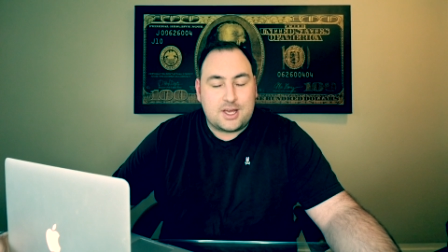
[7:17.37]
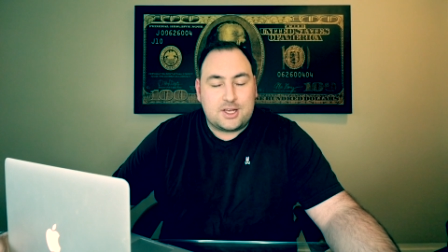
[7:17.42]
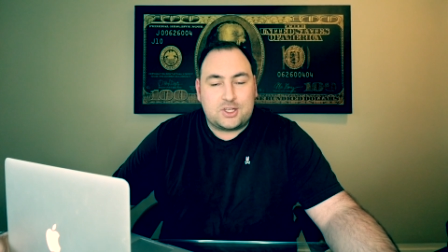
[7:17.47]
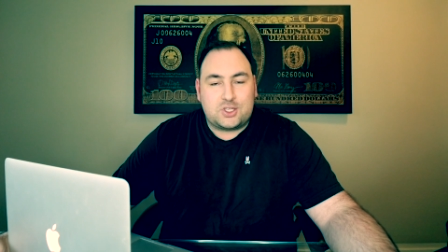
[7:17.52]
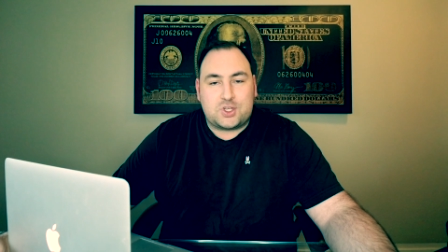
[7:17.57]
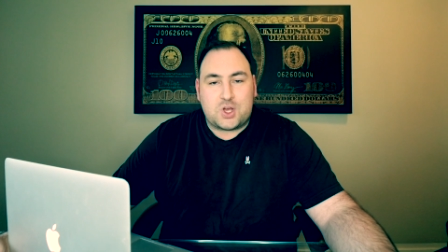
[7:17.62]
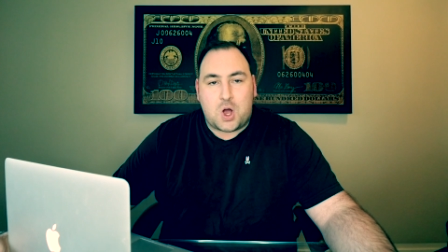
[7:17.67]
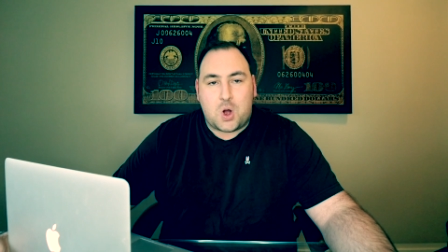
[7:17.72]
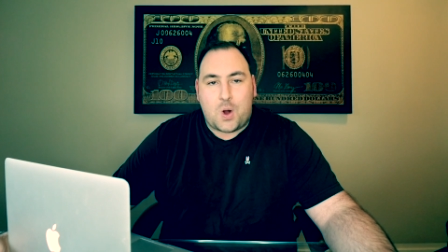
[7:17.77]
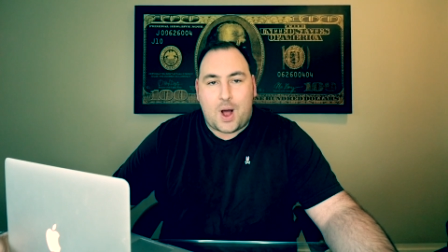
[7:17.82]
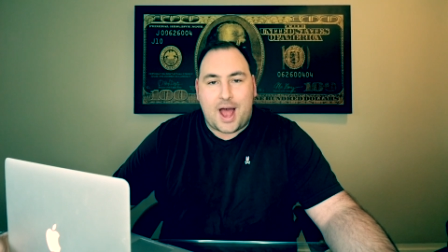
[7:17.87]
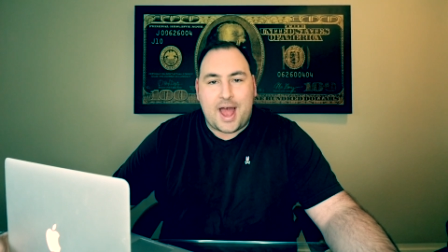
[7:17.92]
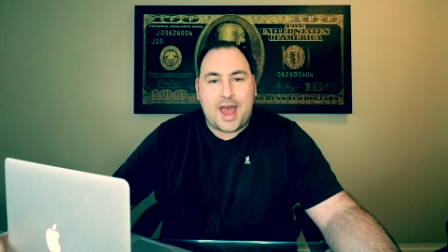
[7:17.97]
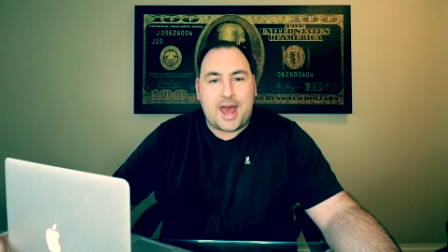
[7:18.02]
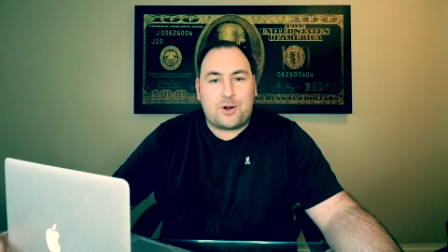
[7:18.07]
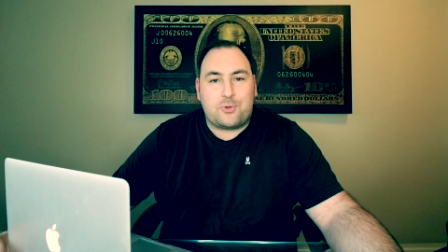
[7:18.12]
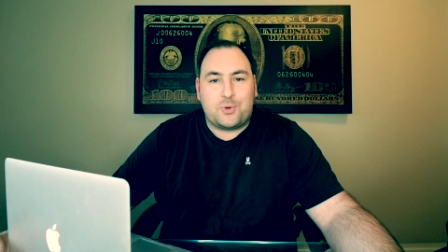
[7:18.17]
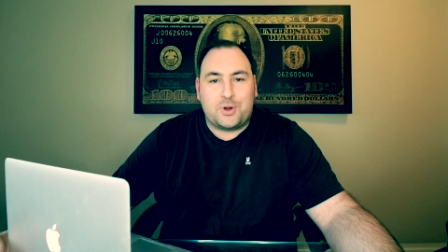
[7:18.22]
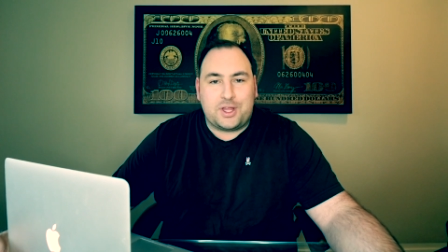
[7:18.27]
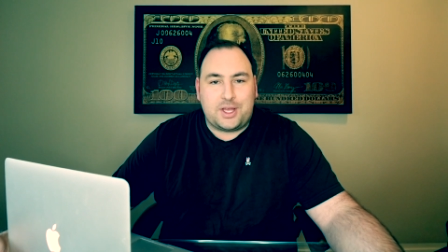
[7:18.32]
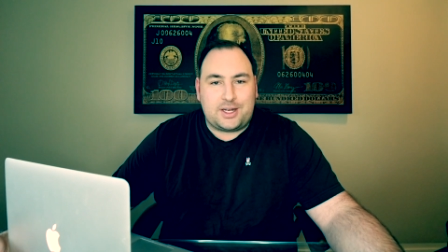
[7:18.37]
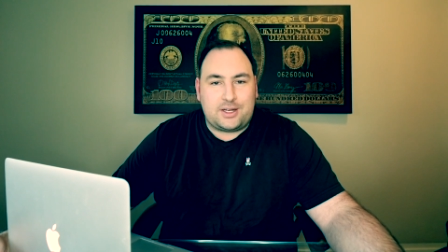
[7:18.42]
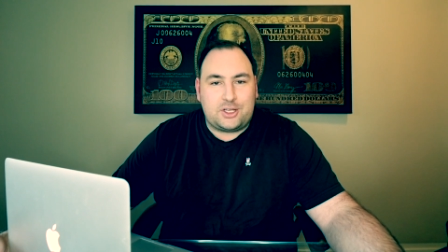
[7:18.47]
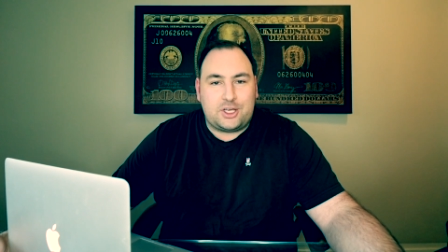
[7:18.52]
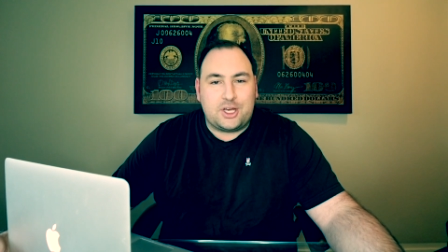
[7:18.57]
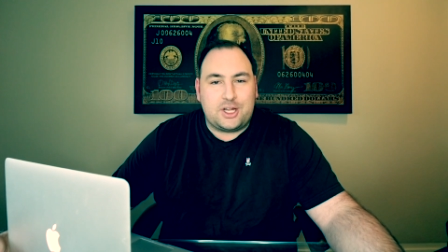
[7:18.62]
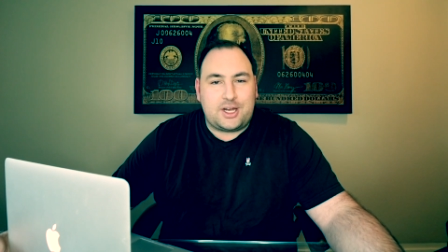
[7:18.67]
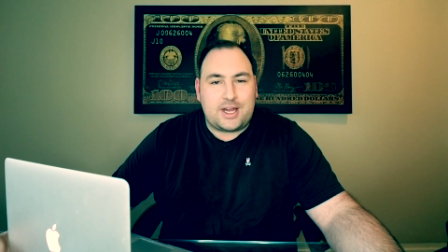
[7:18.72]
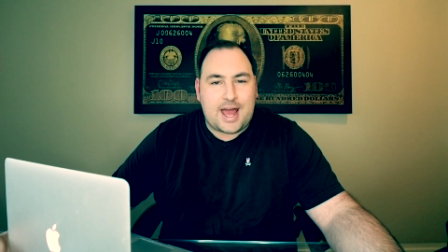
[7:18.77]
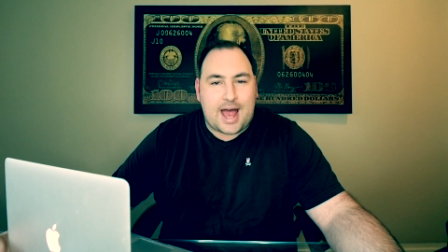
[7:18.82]
So I had a really
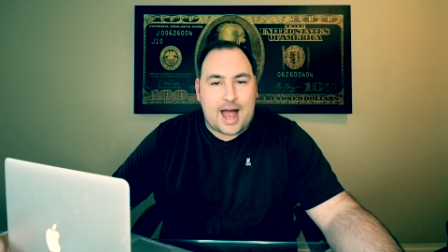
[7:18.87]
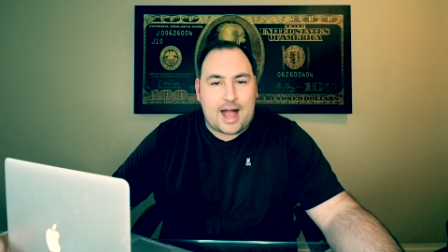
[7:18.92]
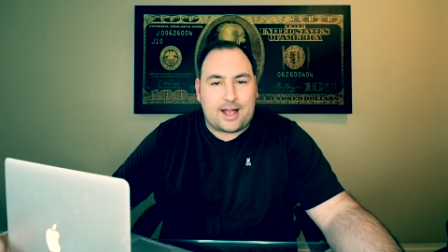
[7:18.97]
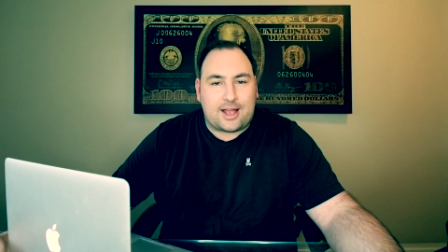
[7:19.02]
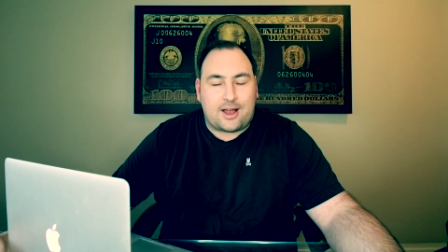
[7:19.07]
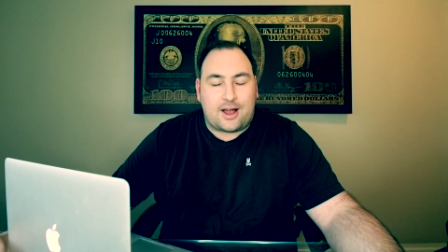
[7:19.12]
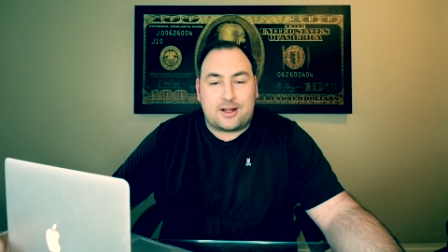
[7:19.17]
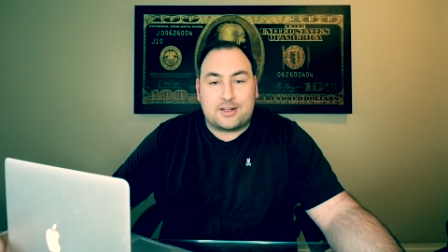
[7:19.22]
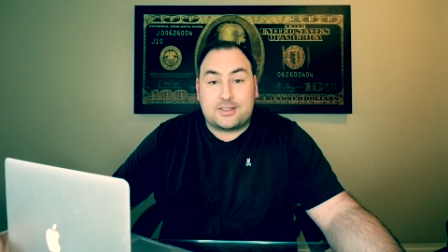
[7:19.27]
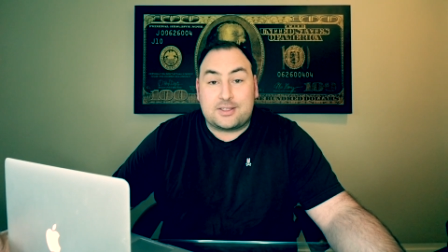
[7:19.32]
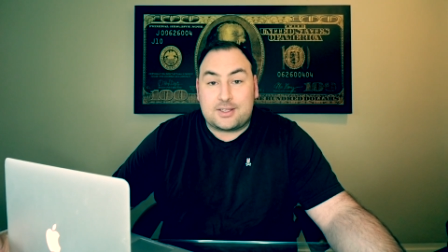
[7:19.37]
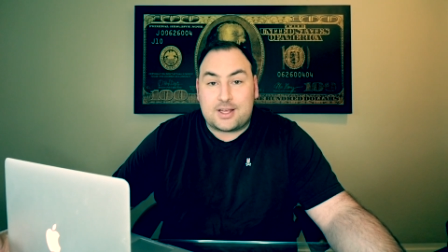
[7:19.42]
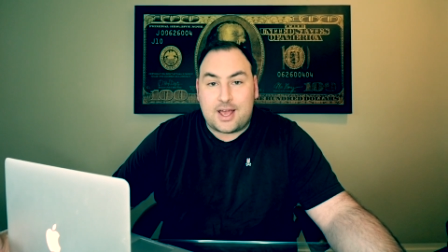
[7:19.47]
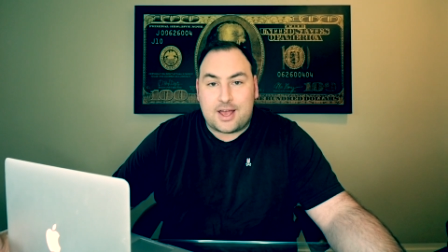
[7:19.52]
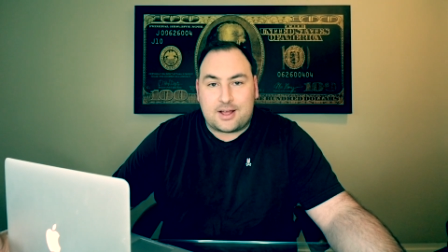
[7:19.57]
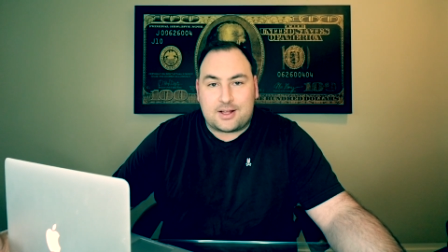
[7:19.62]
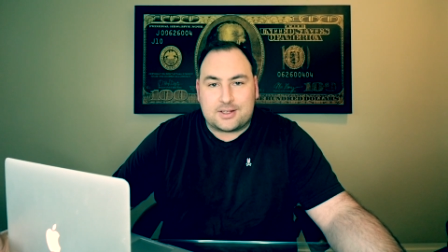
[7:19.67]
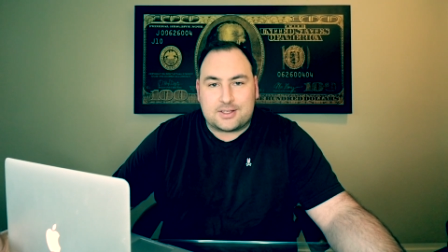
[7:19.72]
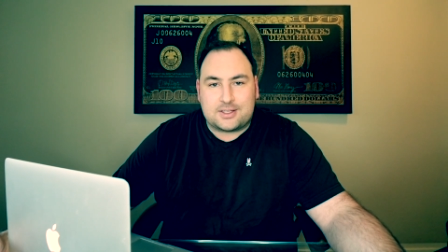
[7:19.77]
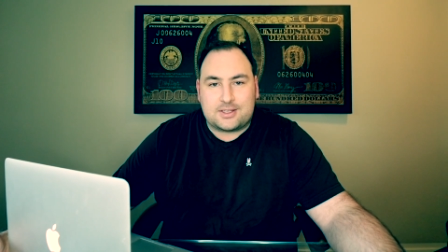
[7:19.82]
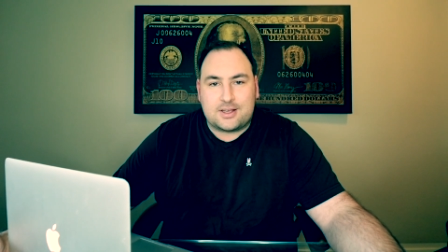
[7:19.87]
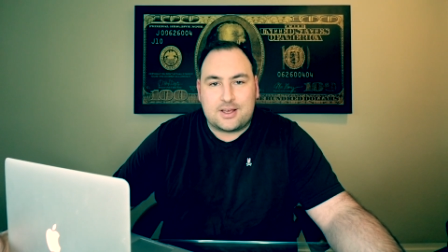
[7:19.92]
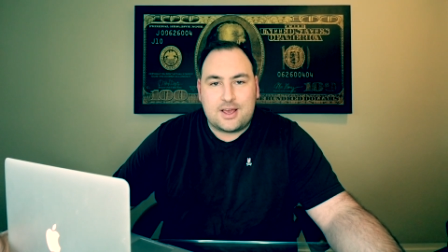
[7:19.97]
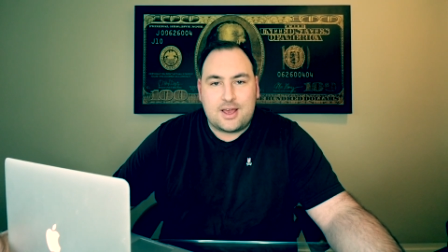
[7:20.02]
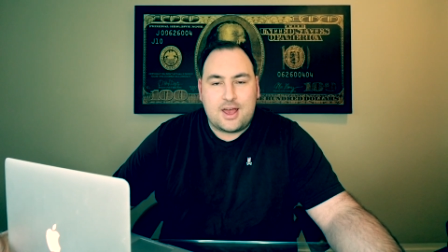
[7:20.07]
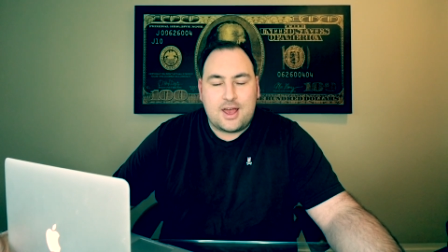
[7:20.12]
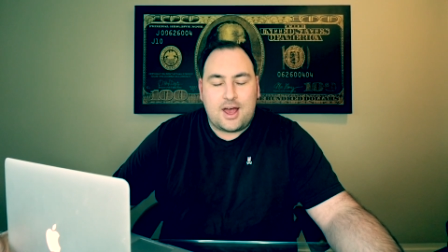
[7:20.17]
good knack on sales.